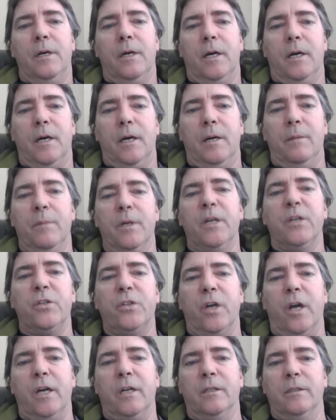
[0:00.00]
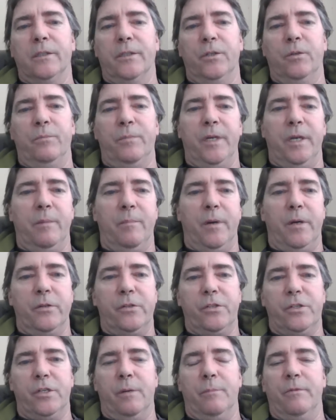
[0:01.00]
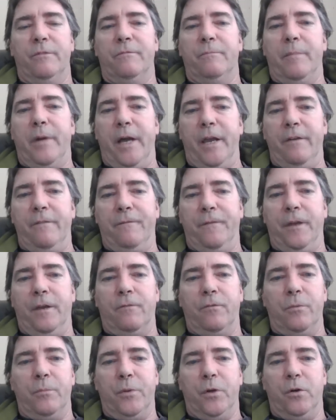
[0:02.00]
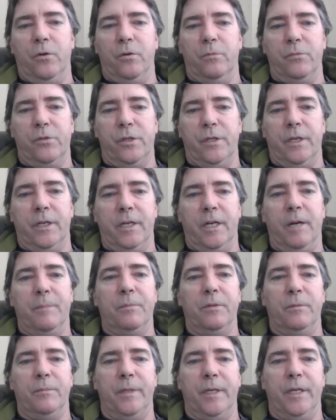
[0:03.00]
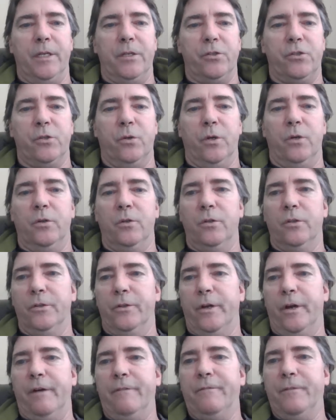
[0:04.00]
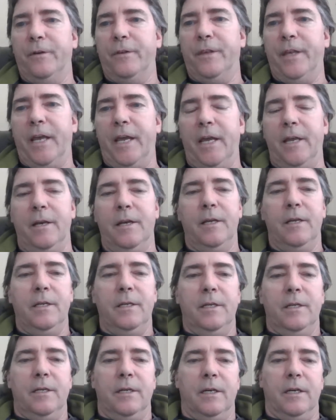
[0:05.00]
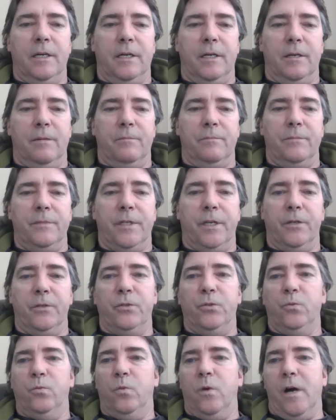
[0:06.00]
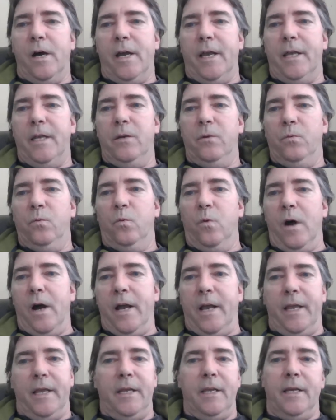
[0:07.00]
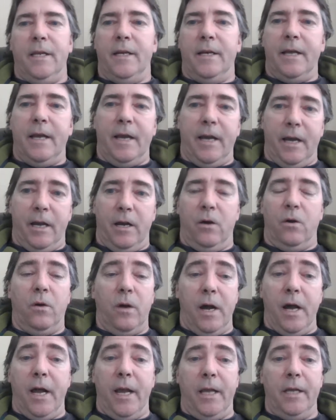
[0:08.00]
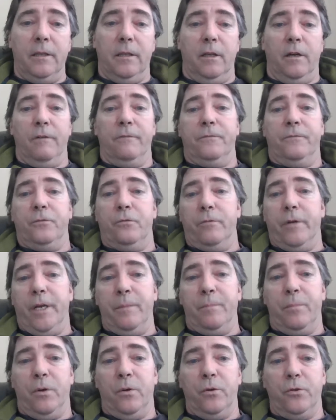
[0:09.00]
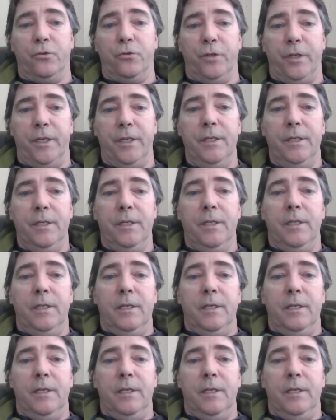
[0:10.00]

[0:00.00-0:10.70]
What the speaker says: I'm going to talk a little bit about some of my favorite poems in a couple of minutes, so I'll hold off on that. Tell you why and how I love to write poetry.